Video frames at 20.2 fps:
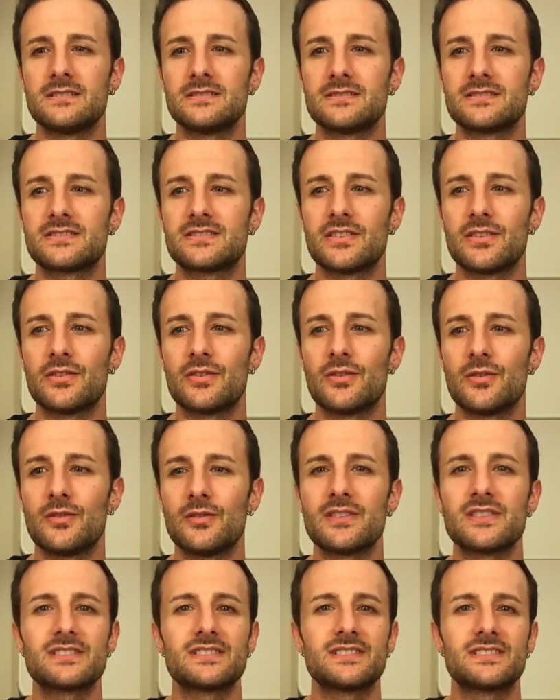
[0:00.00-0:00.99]
So
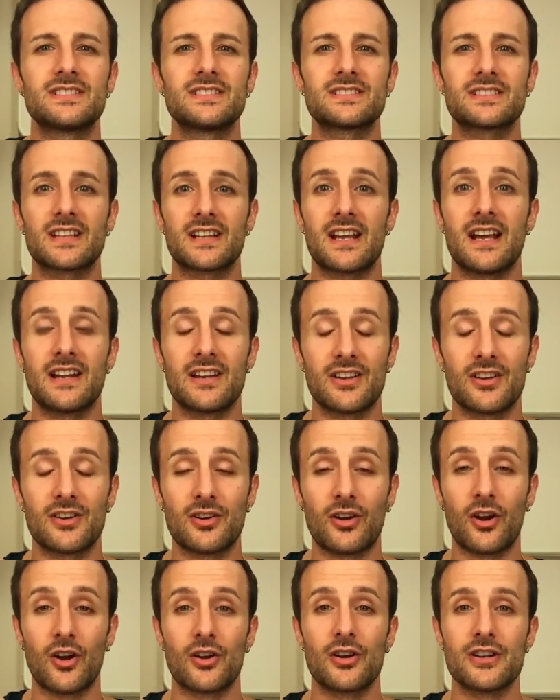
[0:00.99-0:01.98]
this is just to kind of
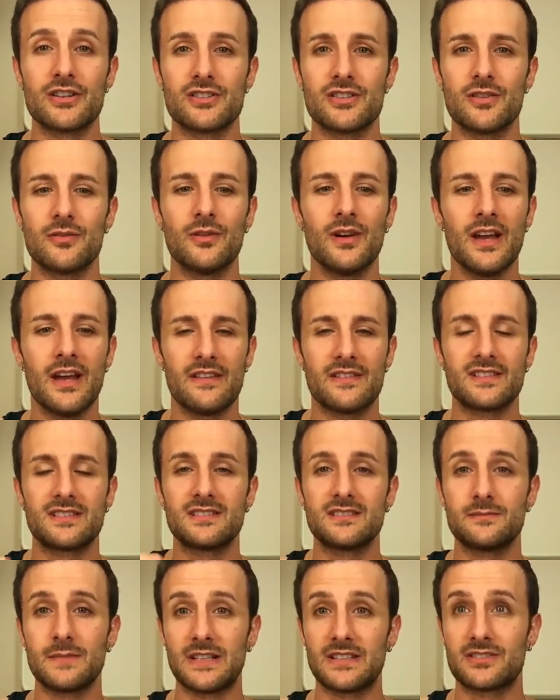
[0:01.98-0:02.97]
encourage you. This
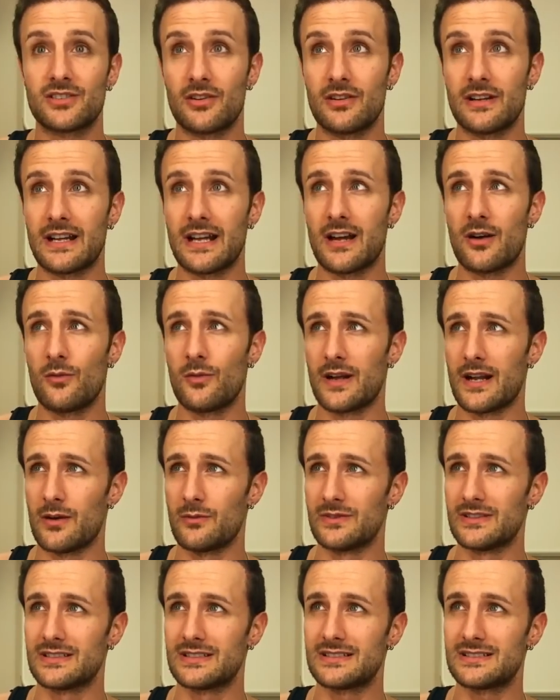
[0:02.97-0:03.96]
is me starting out when I
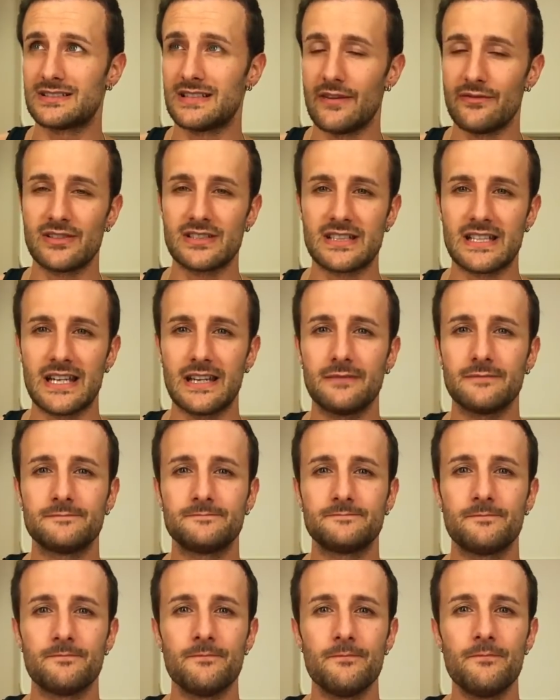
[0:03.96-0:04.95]
was 17.
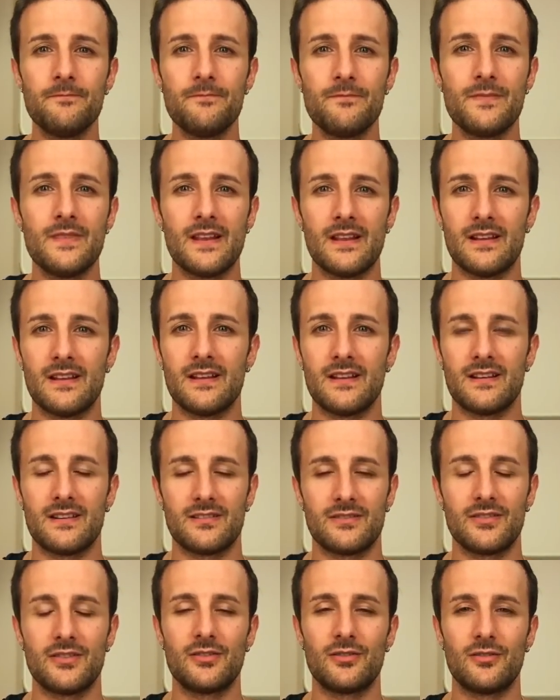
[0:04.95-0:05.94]

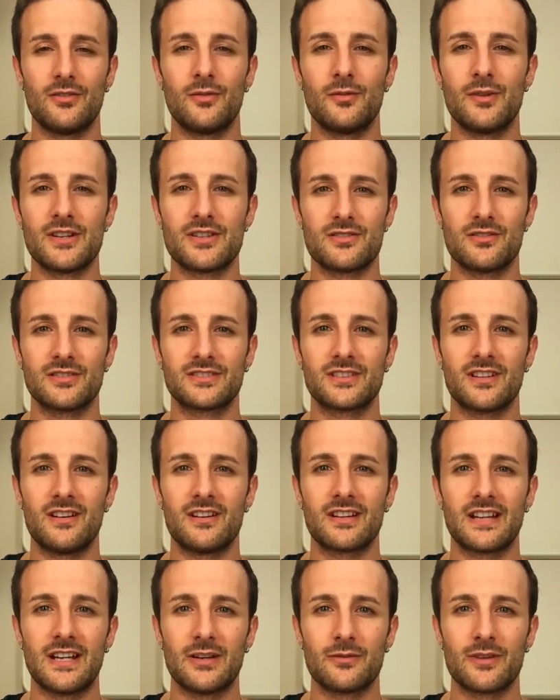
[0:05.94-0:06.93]
Little original
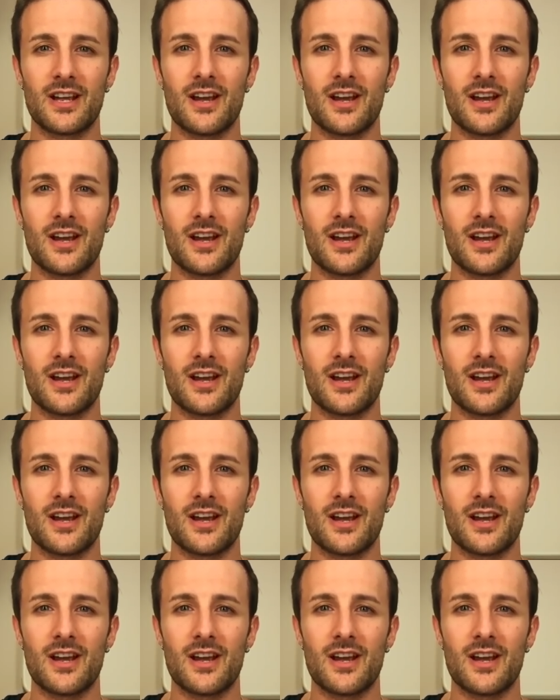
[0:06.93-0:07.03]
song. Here we